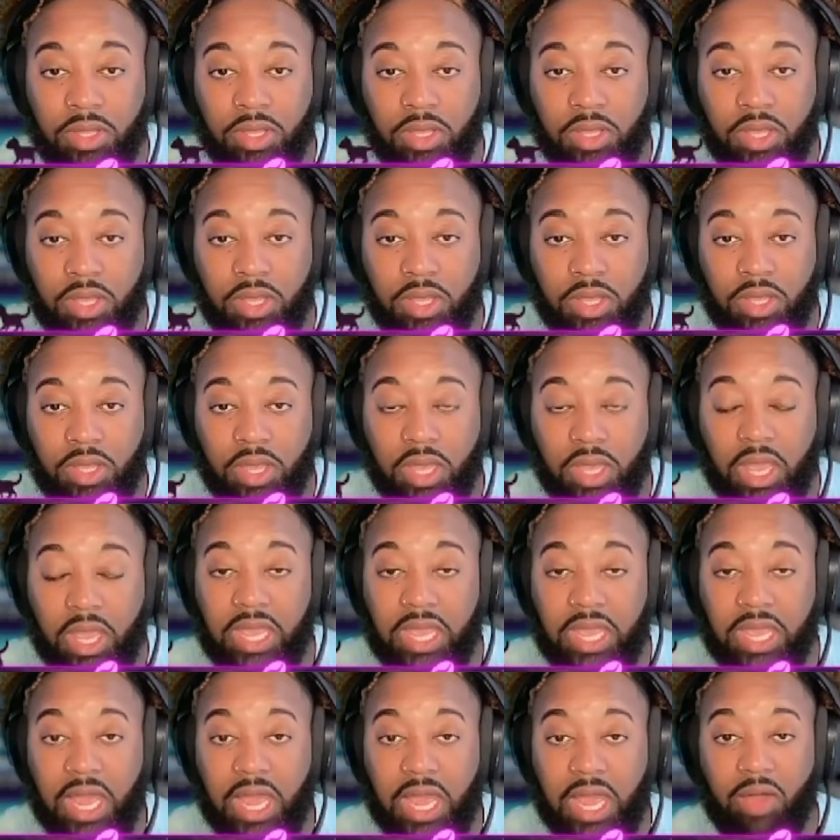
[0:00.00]
And I
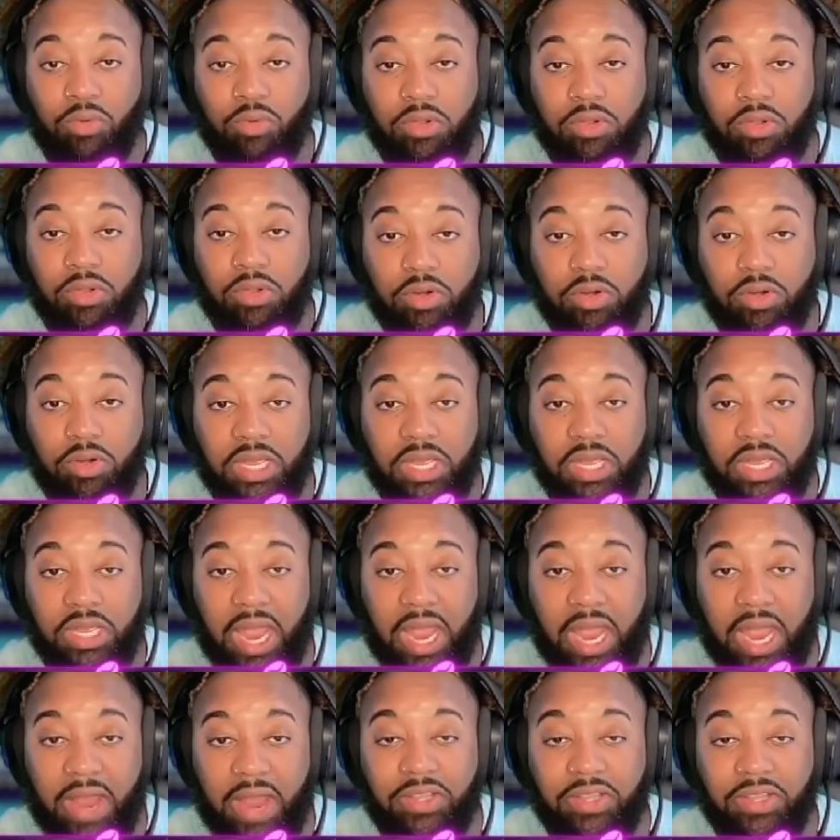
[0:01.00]
will literally put
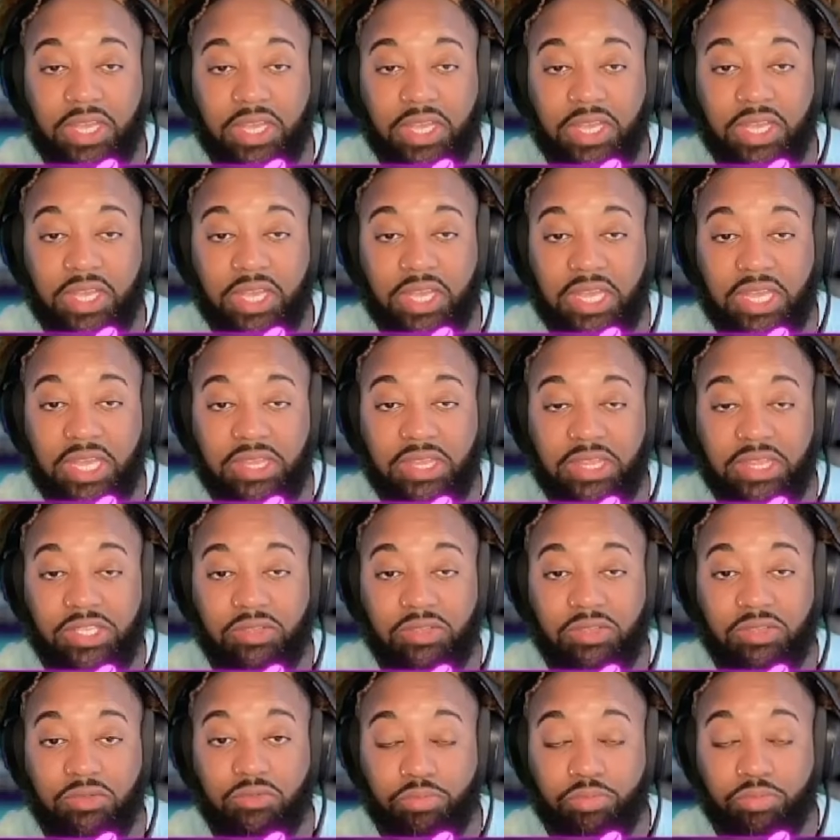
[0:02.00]
everything in this
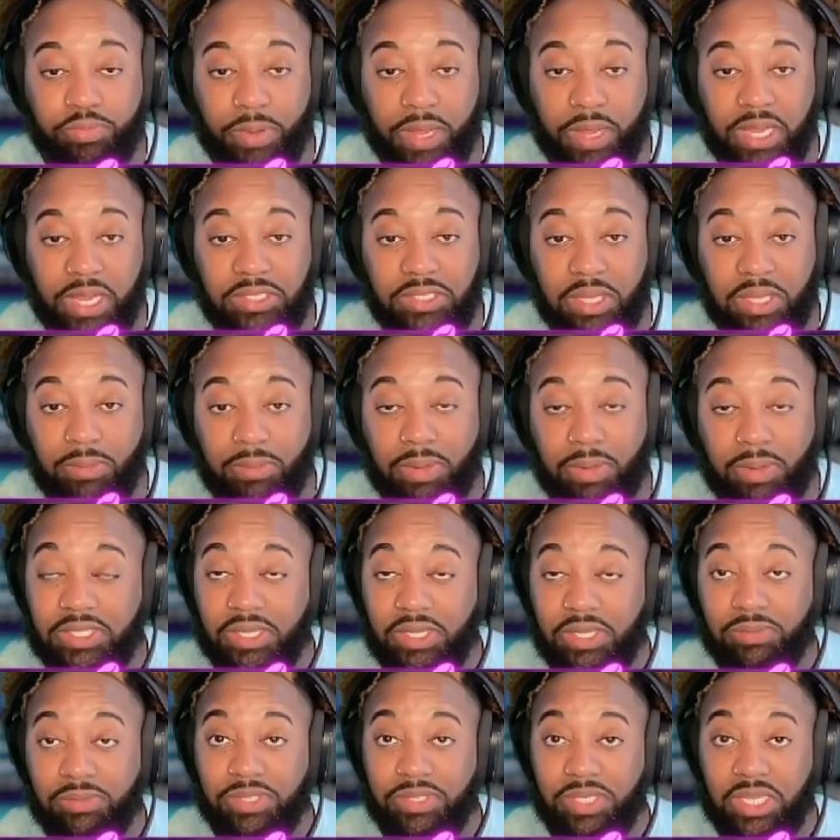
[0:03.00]
space that my
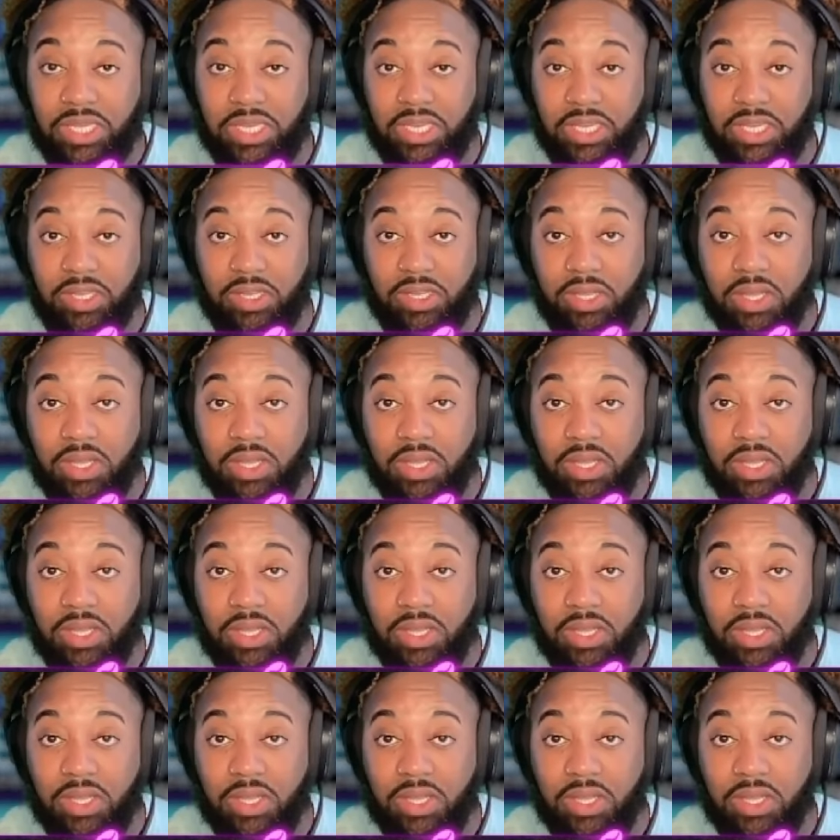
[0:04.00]
Sims needed.